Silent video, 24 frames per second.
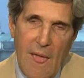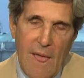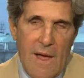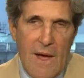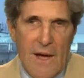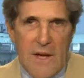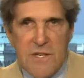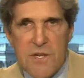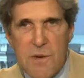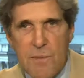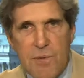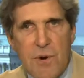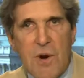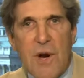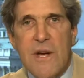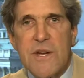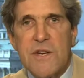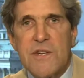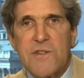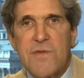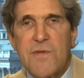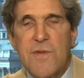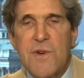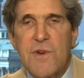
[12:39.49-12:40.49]
as a
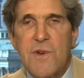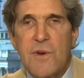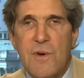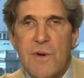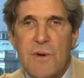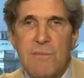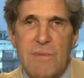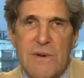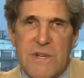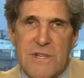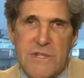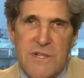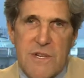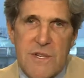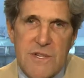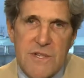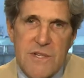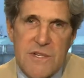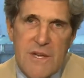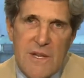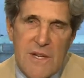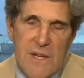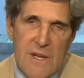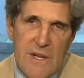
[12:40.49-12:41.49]
price for doing
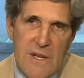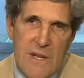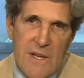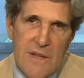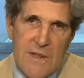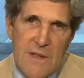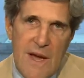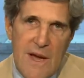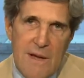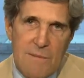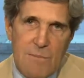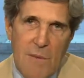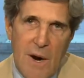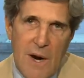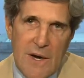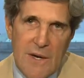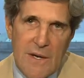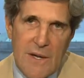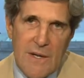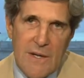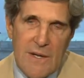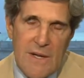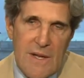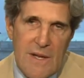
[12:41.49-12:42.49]
business in that
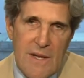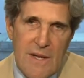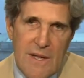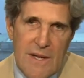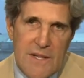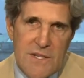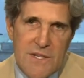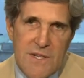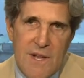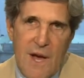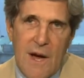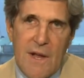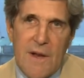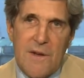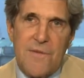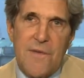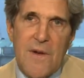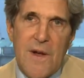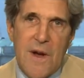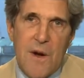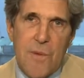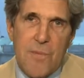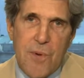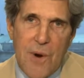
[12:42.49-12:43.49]
market. That's not a
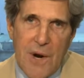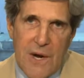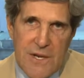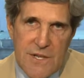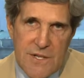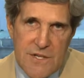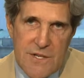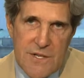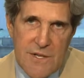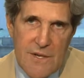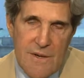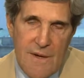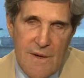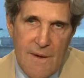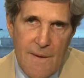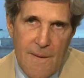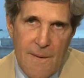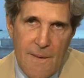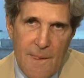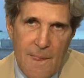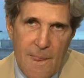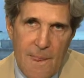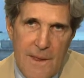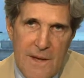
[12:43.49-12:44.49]
fair price.
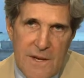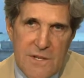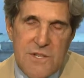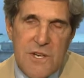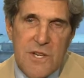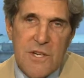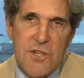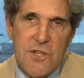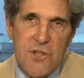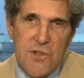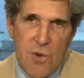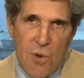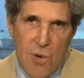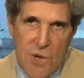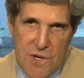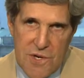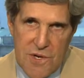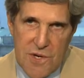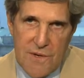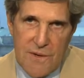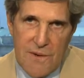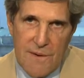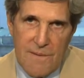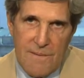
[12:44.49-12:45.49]
It's
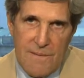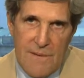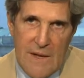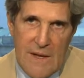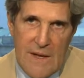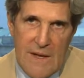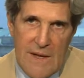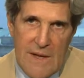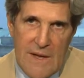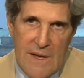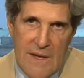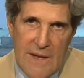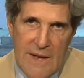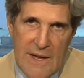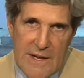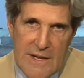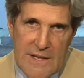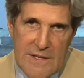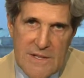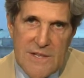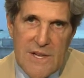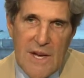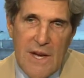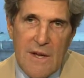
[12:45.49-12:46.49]
extortion. And I
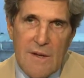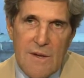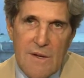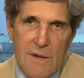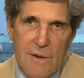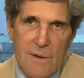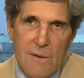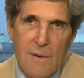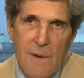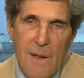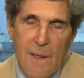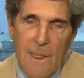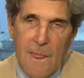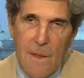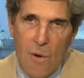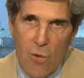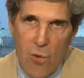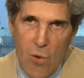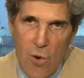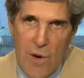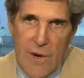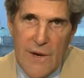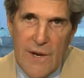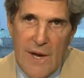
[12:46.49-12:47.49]
can tell you,
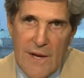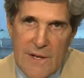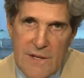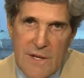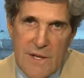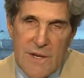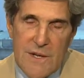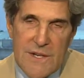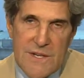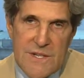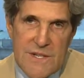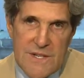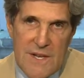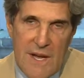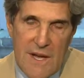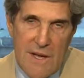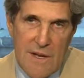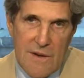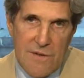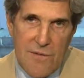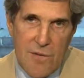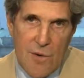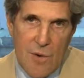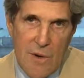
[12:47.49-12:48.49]
we're not going to
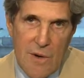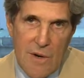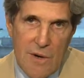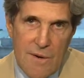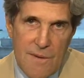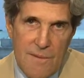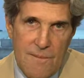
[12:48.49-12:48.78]
stand for it.